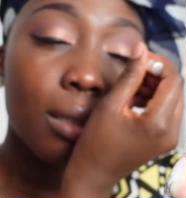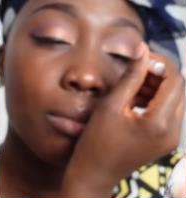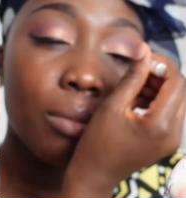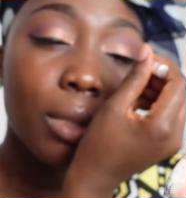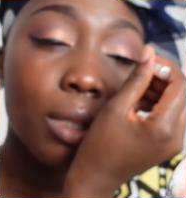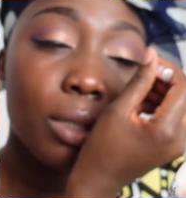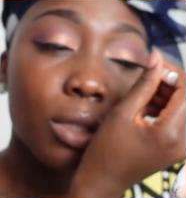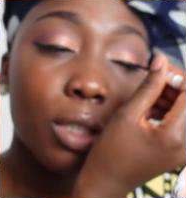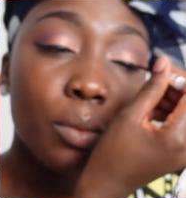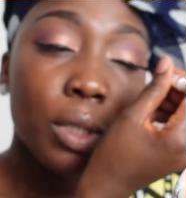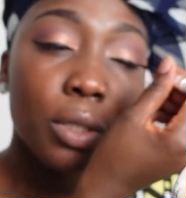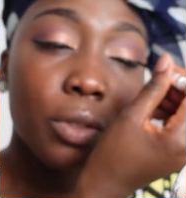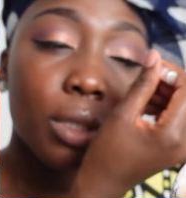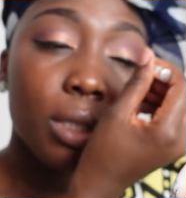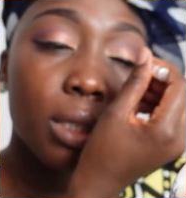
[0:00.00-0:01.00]
my
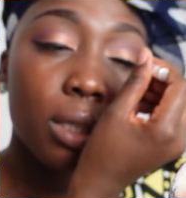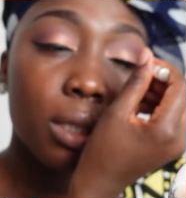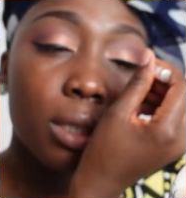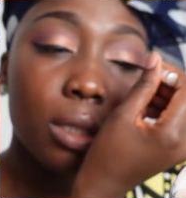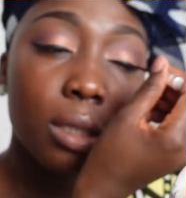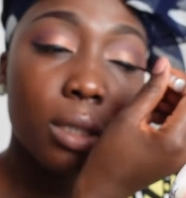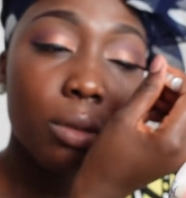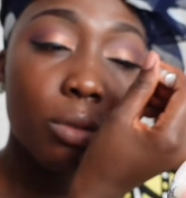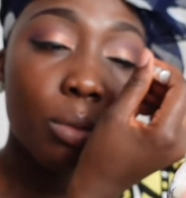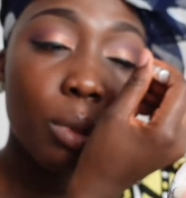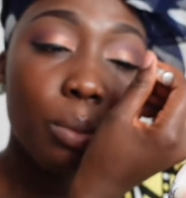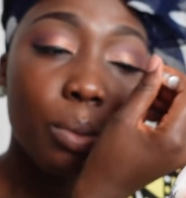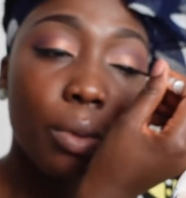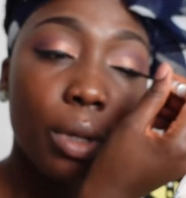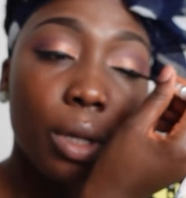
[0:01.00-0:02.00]
geometry teacher will be
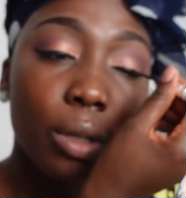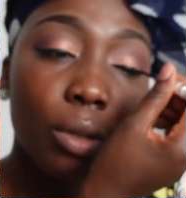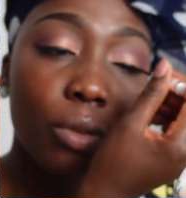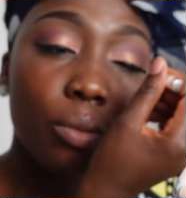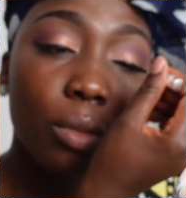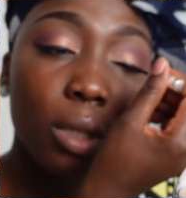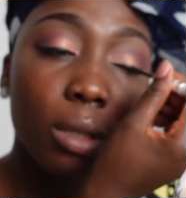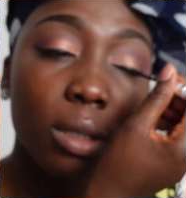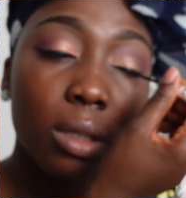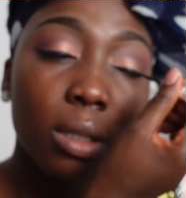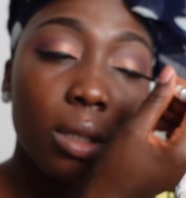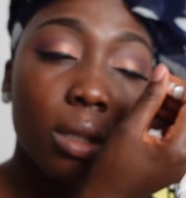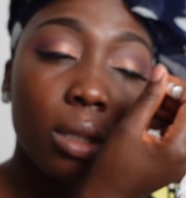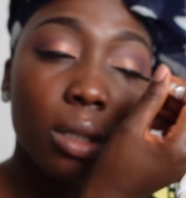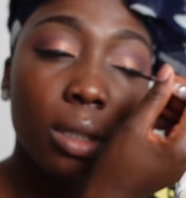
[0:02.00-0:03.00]
proud of me
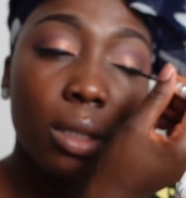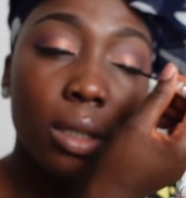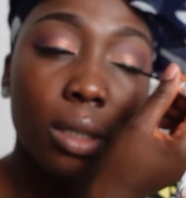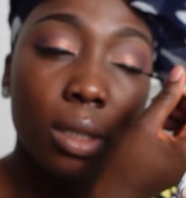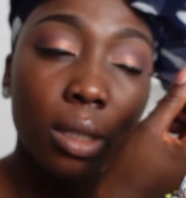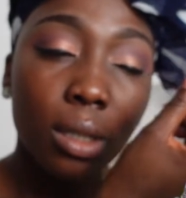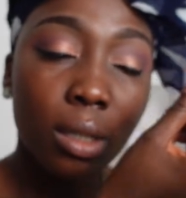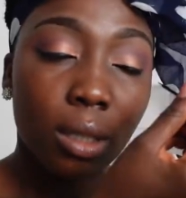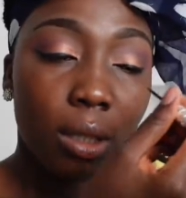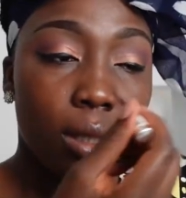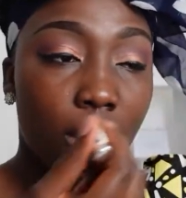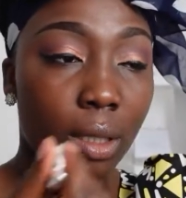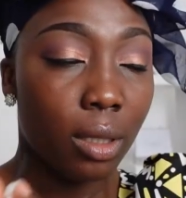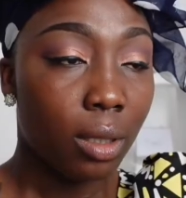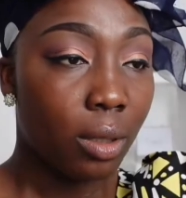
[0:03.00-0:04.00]

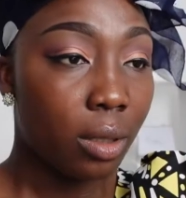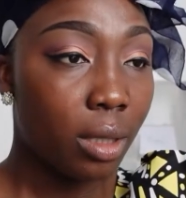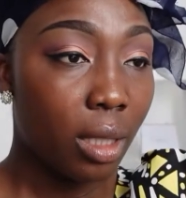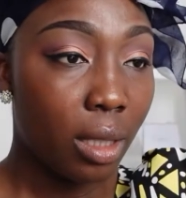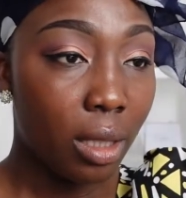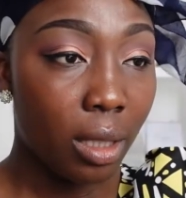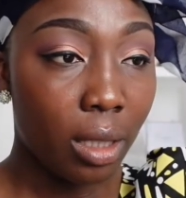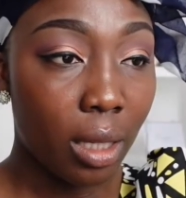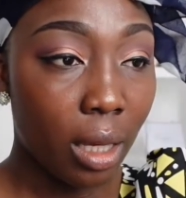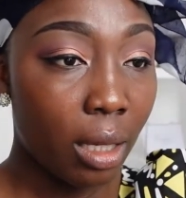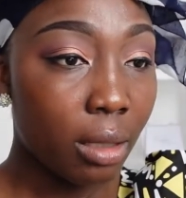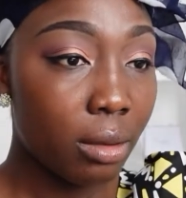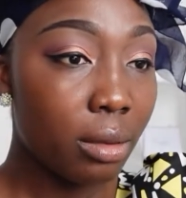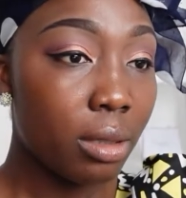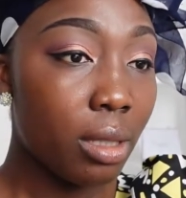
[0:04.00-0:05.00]
because I think the
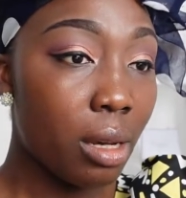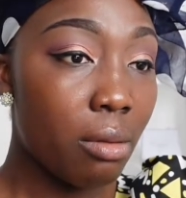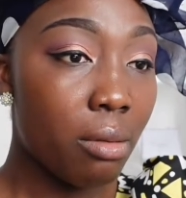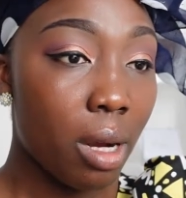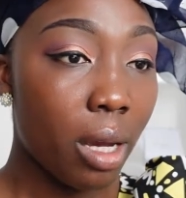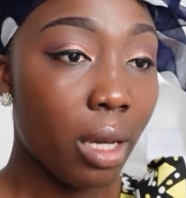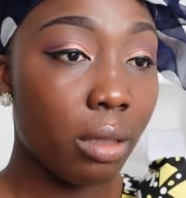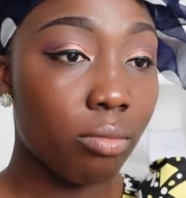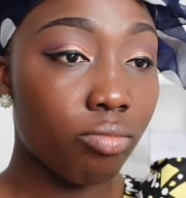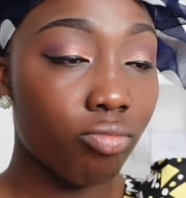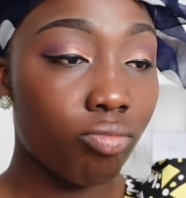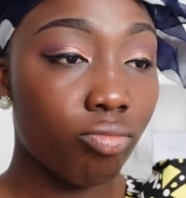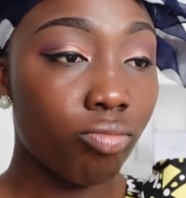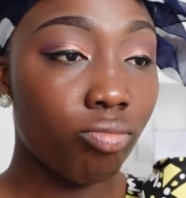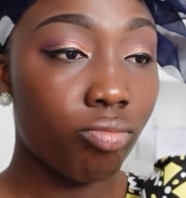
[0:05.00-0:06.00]
angles are right.
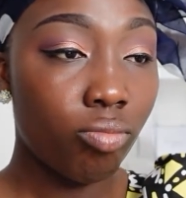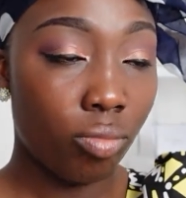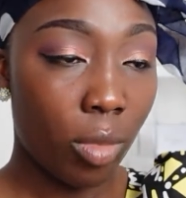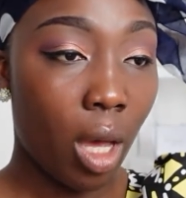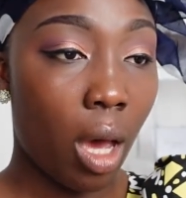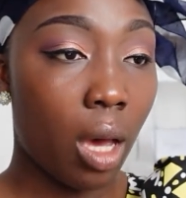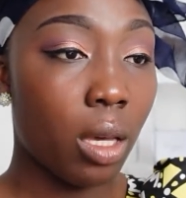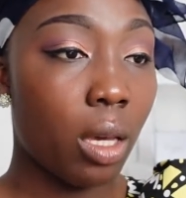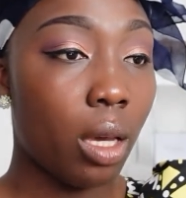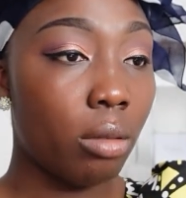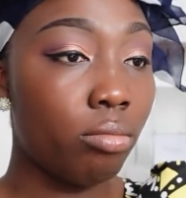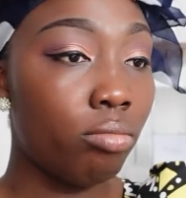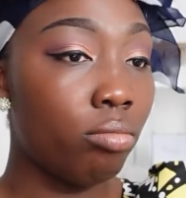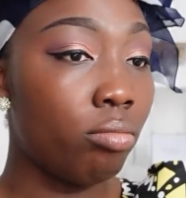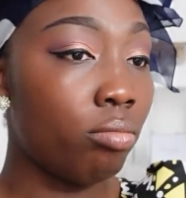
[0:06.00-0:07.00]
Hiya,
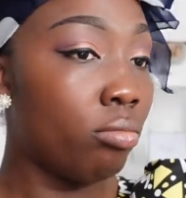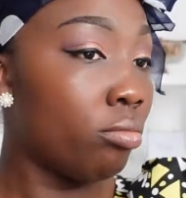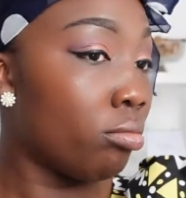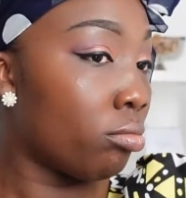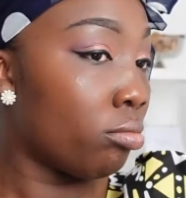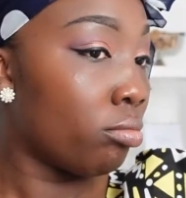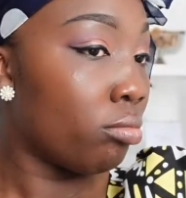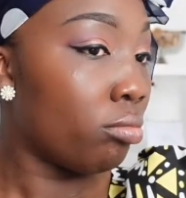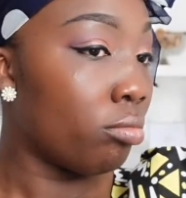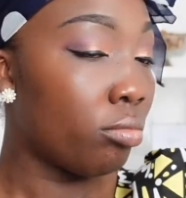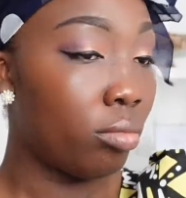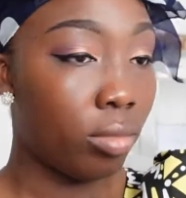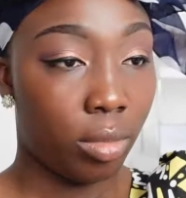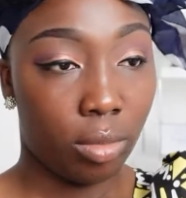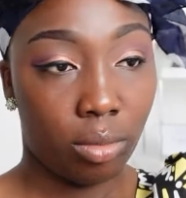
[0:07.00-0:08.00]

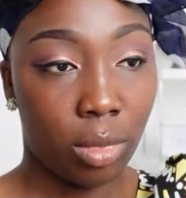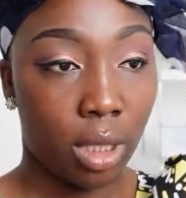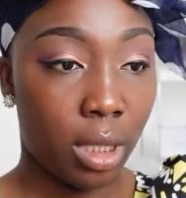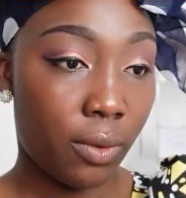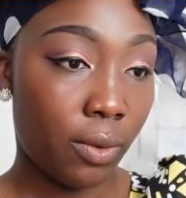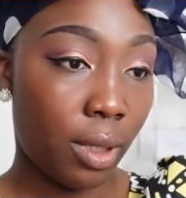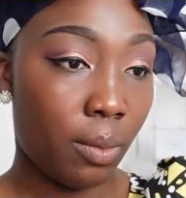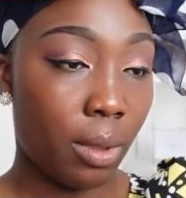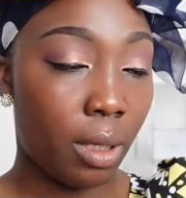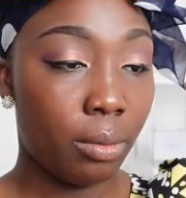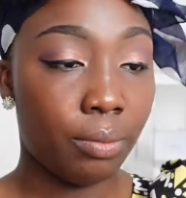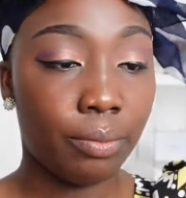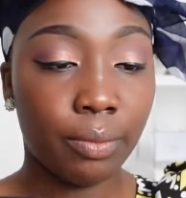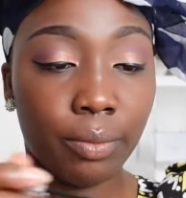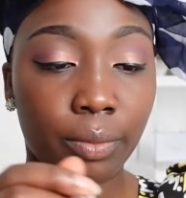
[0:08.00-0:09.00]
it's Phoebe.
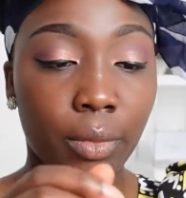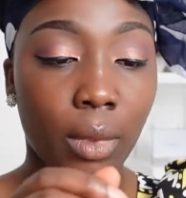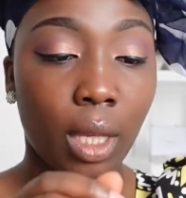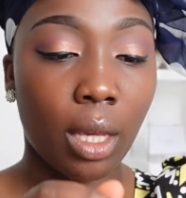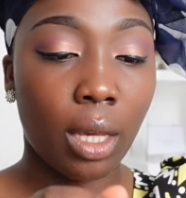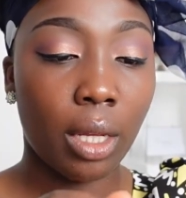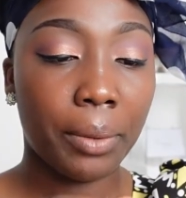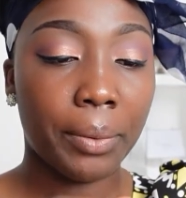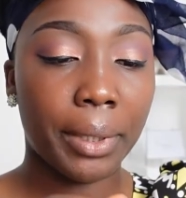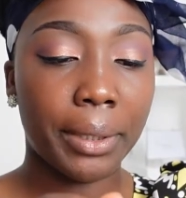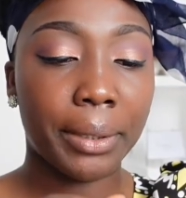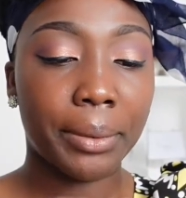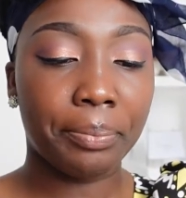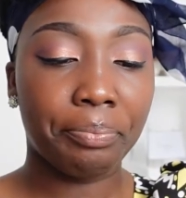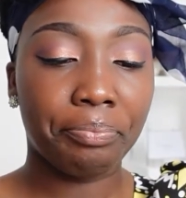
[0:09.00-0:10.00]

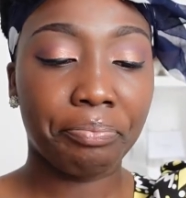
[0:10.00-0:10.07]
Anyways,